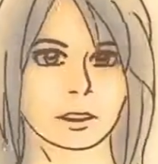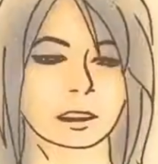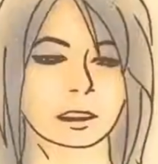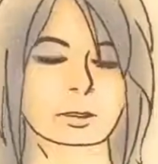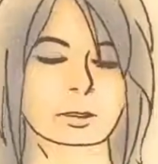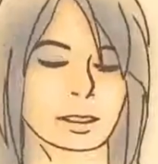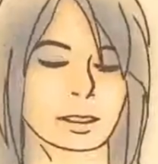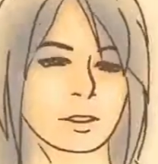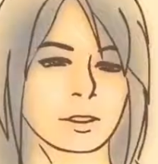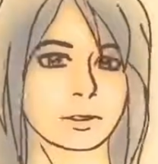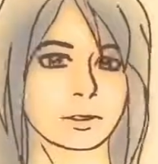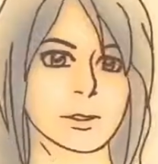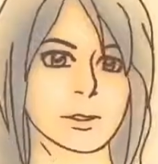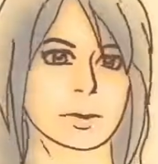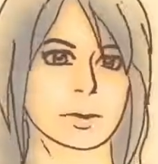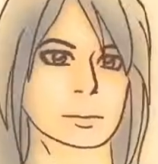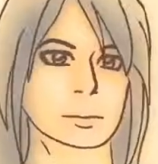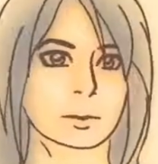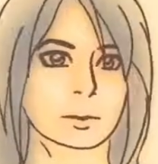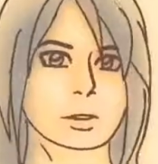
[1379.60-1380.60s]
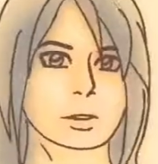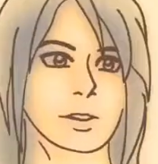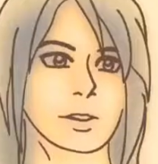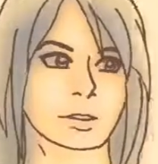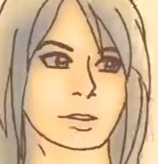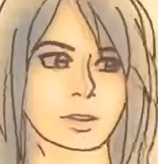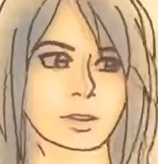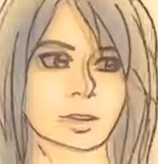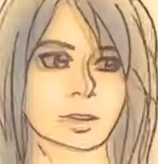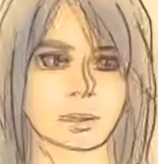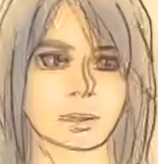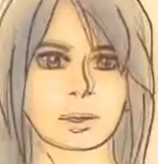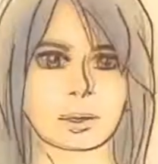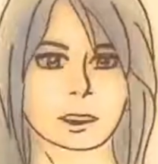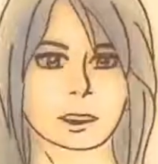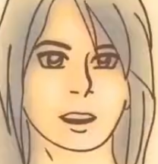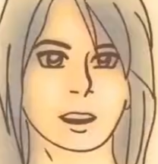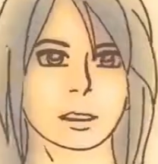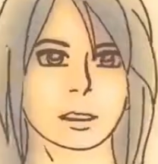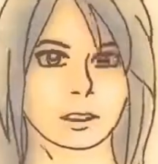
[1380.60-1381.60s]
Going out, meeting a total
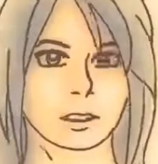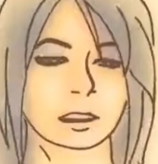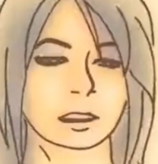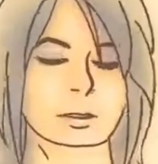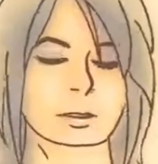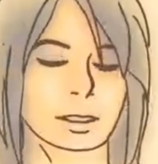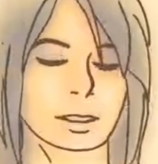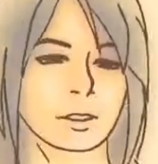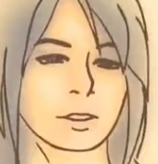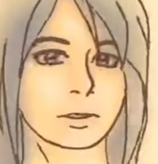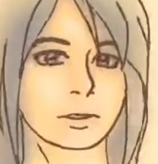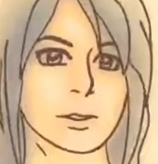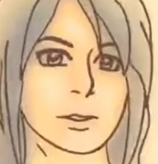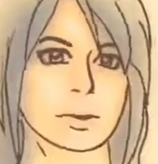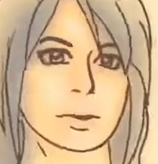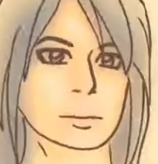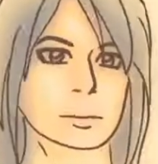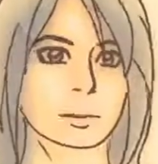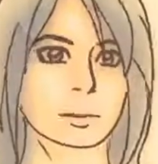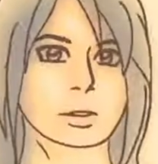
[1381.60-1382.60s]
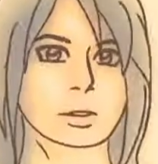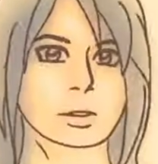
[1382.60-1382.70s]
stranger, and bringing them here,